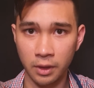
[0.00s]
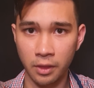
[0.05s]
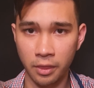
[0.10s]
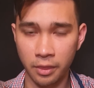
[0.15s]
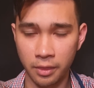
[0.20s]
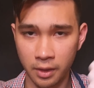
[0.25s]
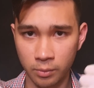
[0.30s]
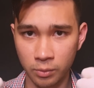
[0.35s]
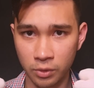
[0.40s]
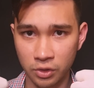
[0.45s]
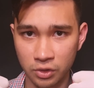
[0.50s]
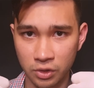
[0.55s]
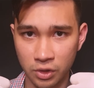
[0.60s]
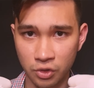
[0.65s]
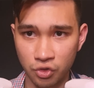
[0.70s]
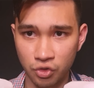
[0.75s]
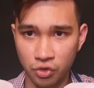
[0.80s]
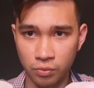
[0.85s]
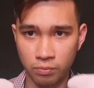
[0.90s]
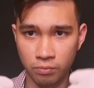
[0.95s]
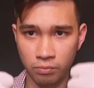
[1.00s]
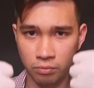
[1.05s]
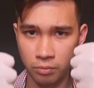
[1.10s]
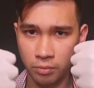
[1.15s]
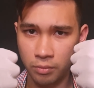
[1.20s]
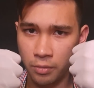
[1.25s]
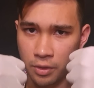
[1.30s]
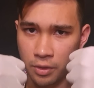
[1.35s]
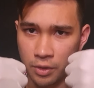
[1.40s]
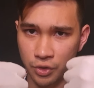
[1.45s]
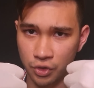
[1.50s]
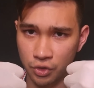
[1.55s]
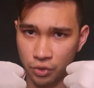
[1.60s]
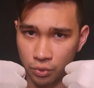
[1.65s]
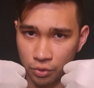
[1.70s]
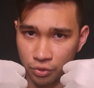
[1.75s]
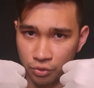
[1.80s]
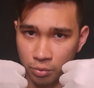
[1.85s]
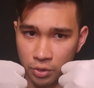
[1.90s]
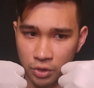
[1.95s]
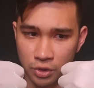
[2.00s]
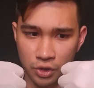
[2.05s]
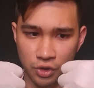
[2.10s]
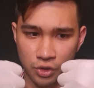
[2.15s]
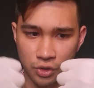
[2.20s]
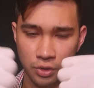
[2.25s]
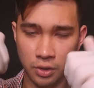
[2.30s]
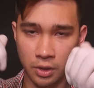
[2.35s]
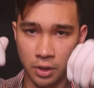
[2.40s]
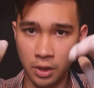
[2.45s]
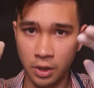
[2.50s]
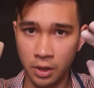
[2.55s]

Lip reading: and thumb extension. This sort of position.